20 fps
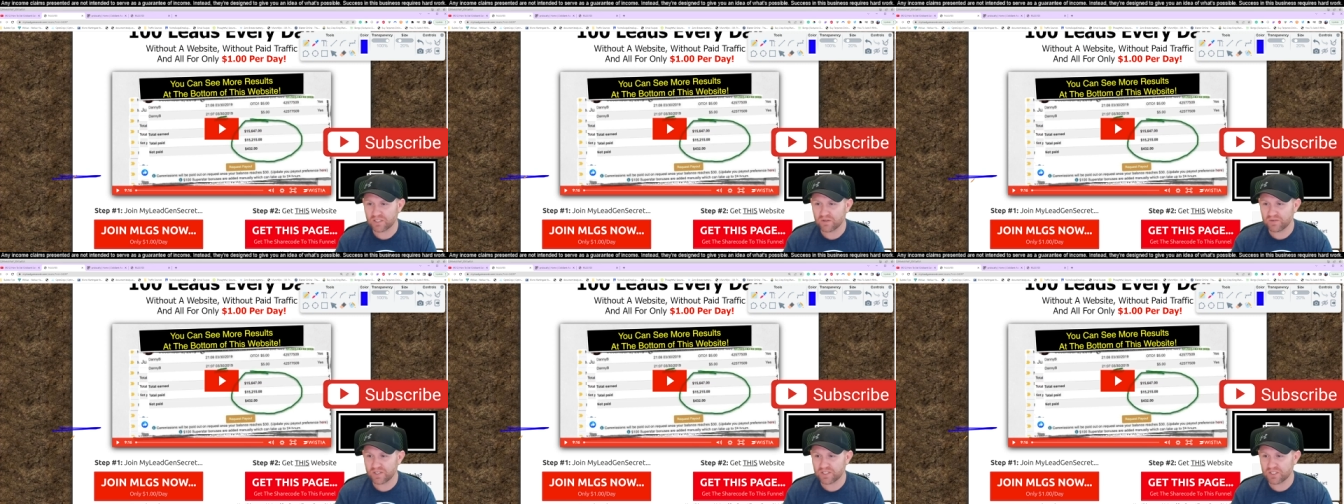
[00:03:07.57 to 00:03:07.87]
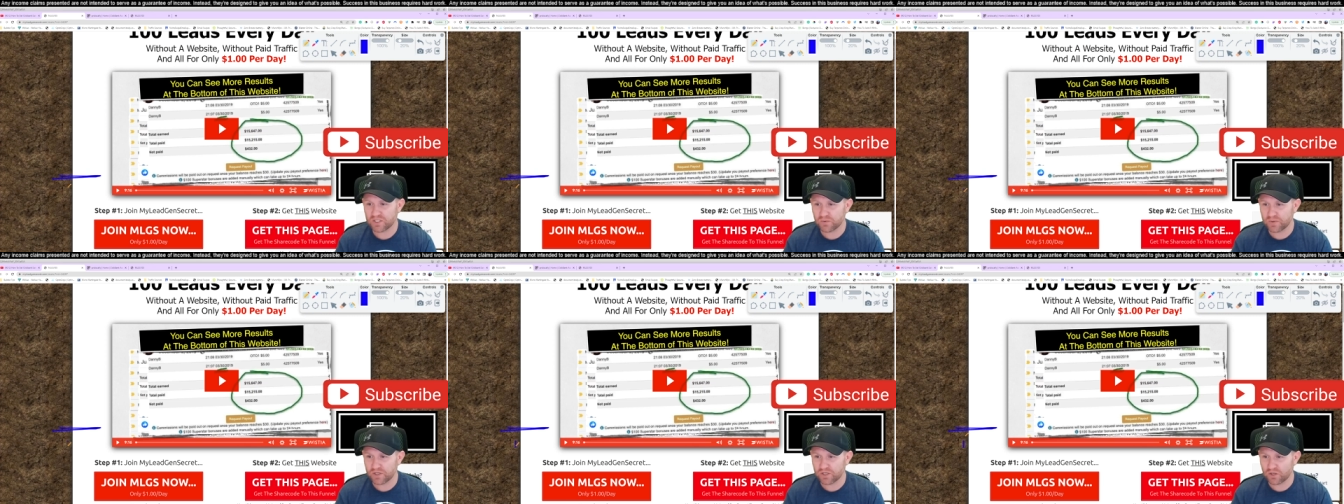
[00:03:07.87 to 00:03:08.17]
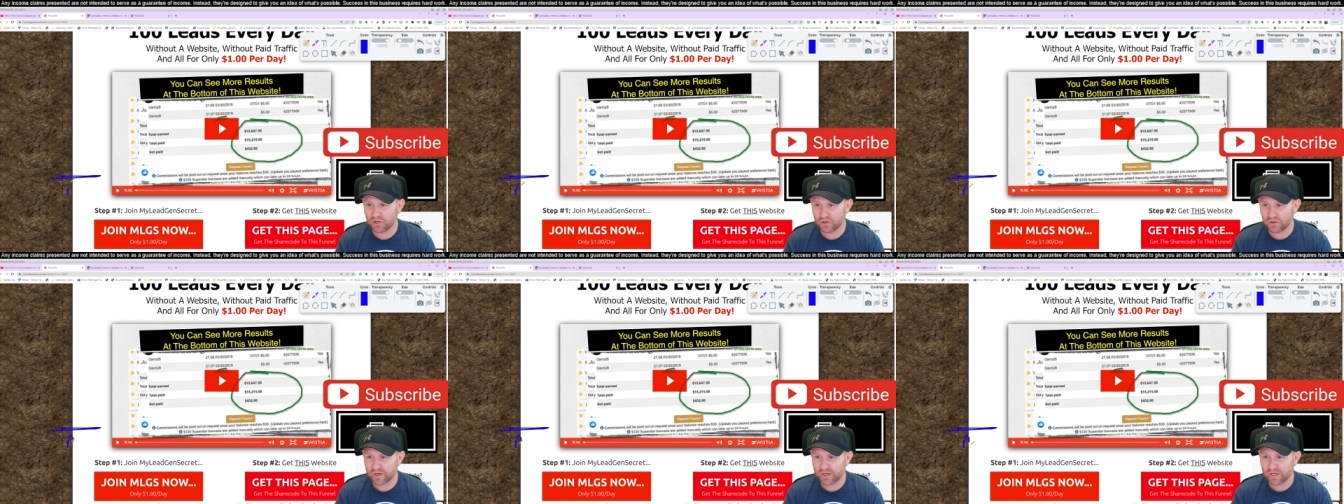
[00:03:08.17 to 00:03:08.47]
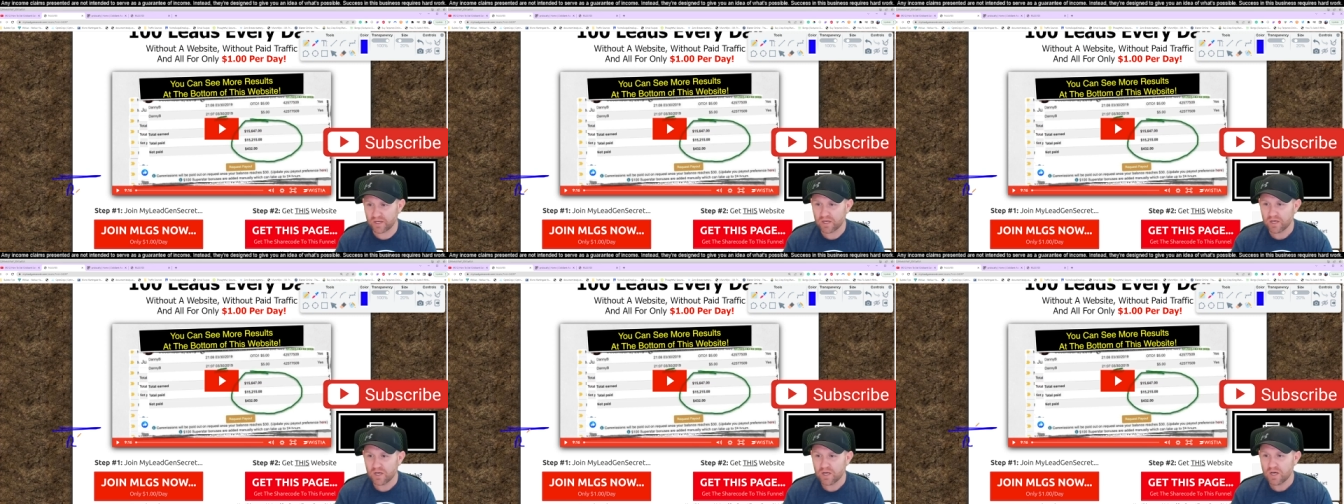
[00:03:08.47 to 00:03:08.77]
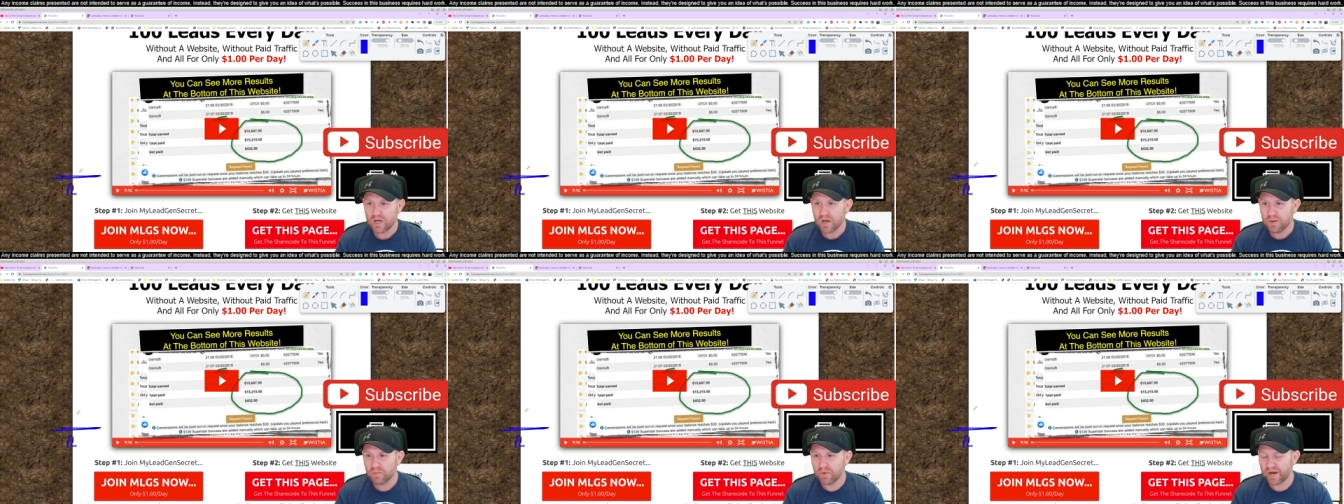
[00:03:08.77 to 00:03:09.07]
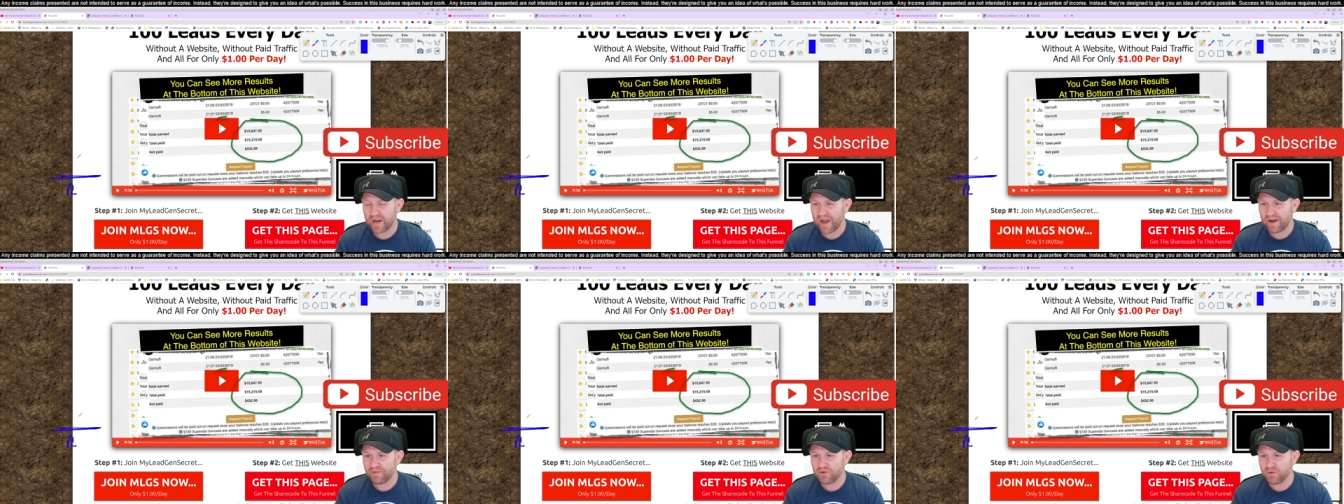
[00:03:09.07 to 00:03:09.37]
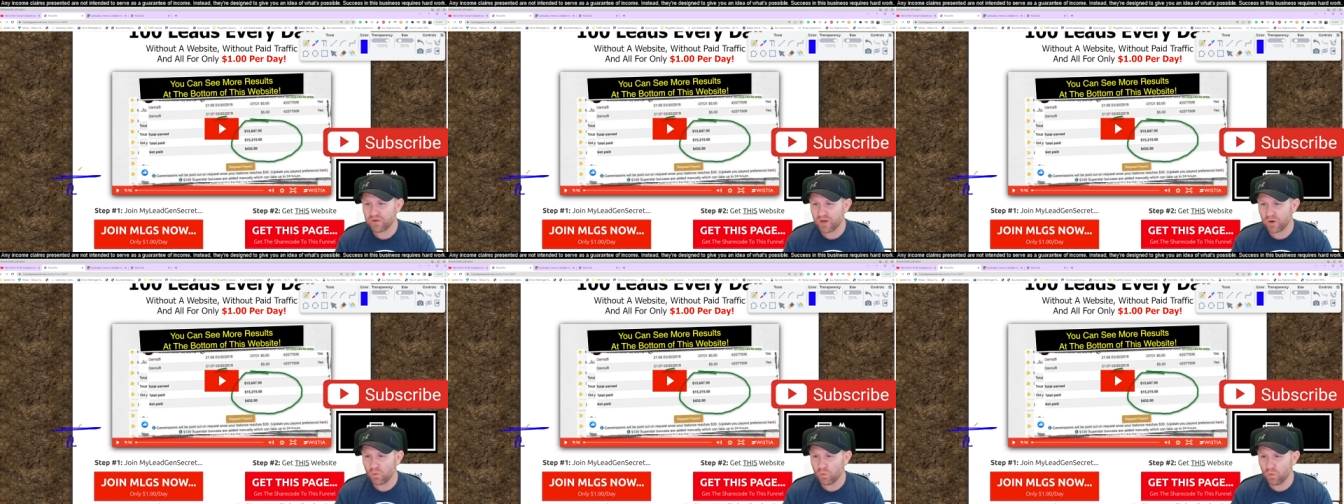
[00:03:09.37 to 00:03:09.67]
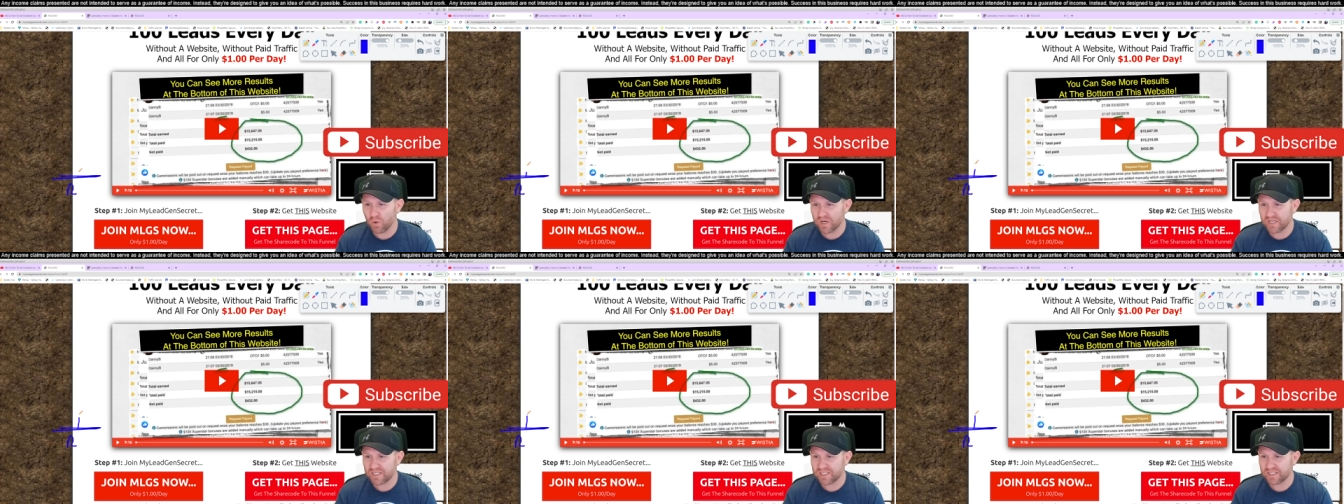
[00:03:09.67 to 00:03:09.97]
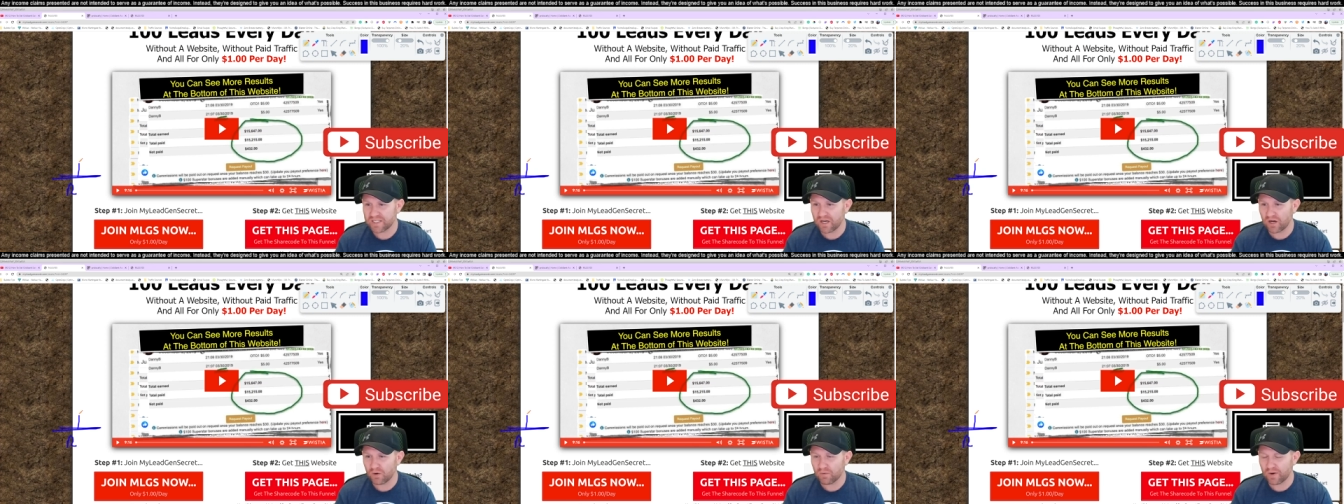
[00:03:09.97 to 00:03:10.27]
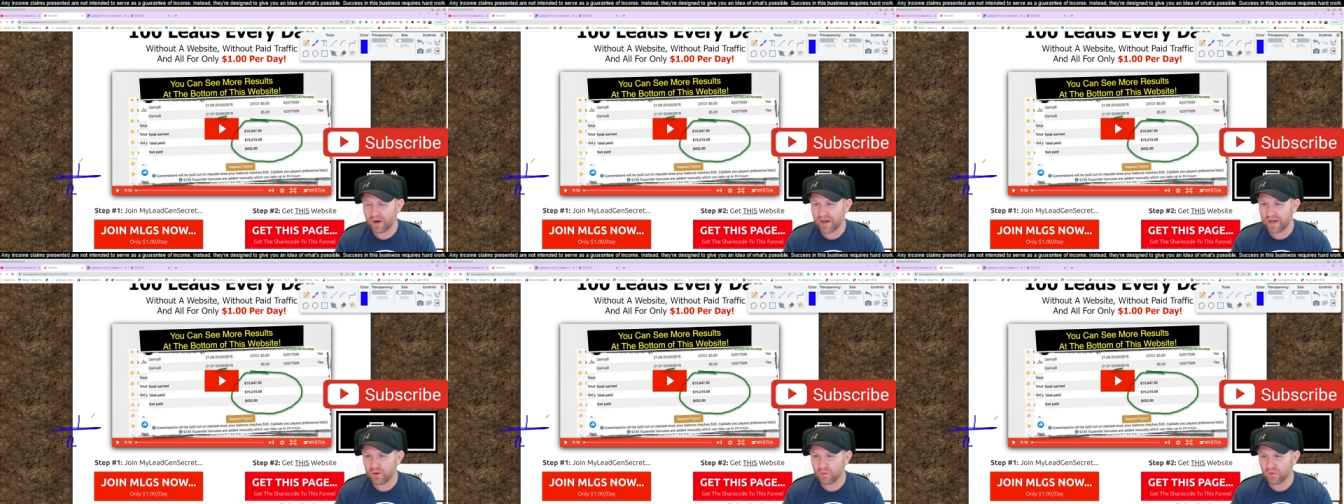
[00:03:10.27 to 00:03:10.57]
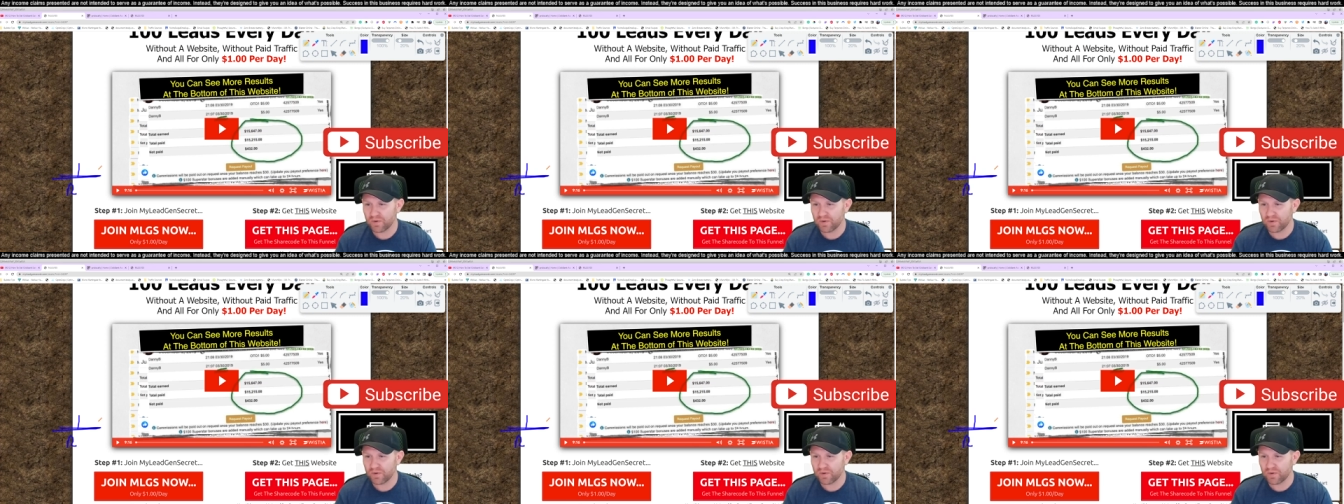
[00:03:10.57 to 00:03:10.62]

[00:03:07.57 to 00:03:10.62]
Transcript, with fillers: So this is recurring, but after you get one sell, right?